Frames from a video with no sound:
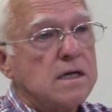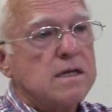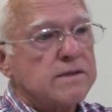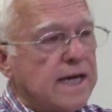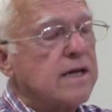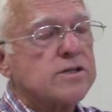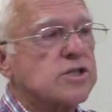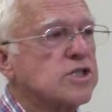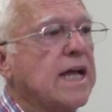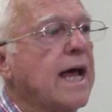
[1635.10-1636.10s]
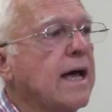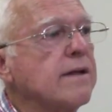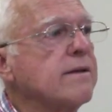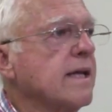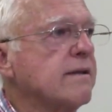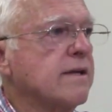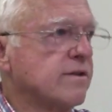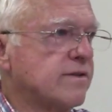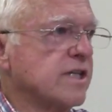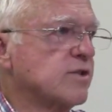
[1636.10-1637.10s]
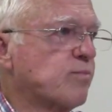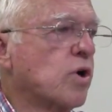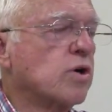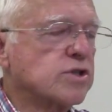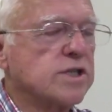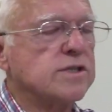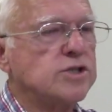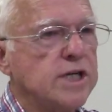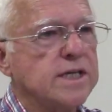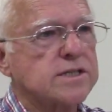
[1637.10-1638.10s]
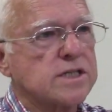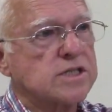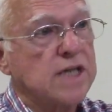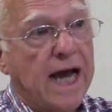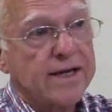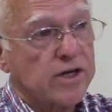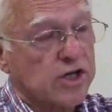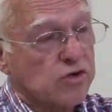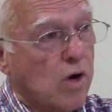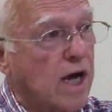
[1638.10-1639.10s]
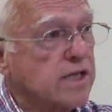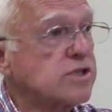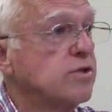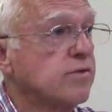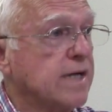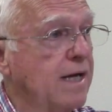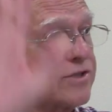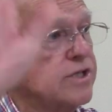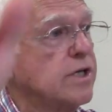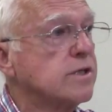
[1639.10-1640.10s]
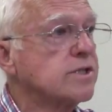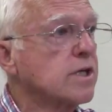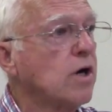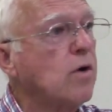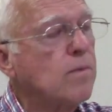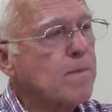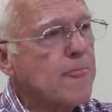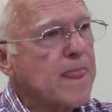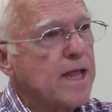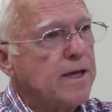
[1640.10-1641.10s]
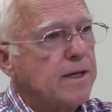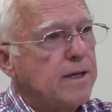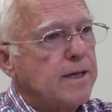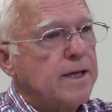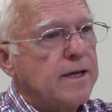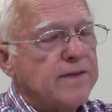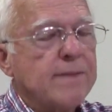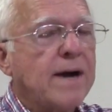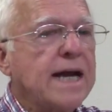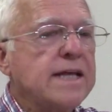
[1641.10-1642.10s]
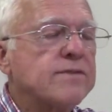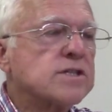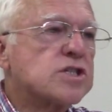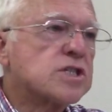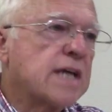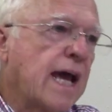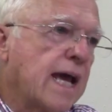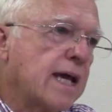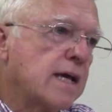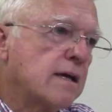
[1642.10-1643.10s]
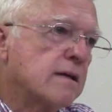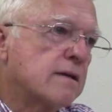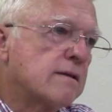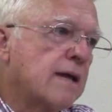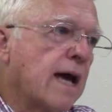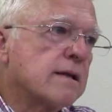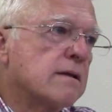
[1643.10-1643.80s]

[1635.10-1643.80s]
They understand that this person, Jesus, died on a cross 2,000 years ago. They might even say that